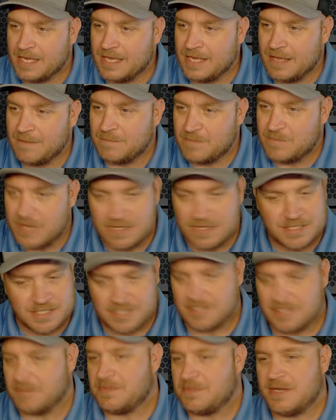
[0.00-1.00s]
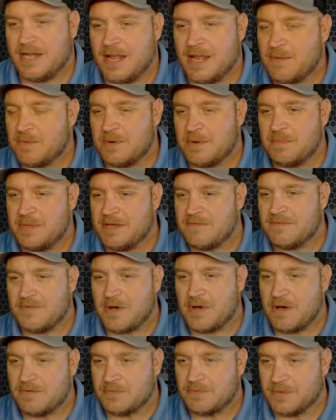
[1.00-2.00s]
Is this something I want to be
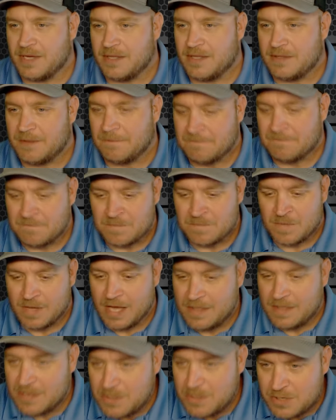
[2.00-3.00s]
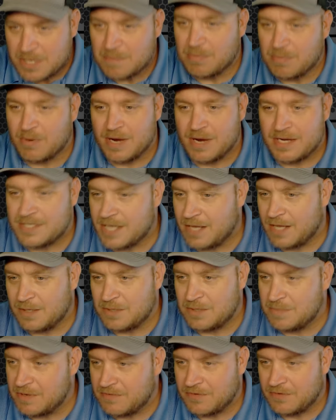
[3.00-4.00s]
involved with? And then you can branch out a little
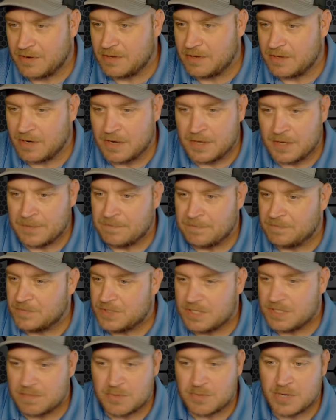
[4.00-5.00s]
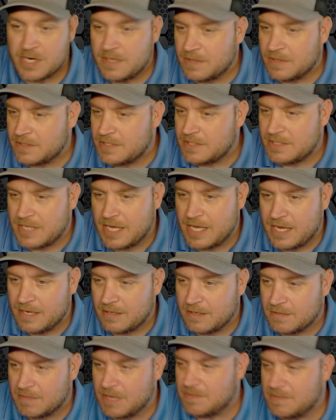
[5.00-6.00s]
bit further, somewhere in the state,
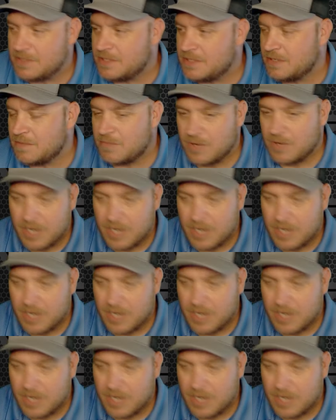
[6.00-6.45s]
maybe somewhere,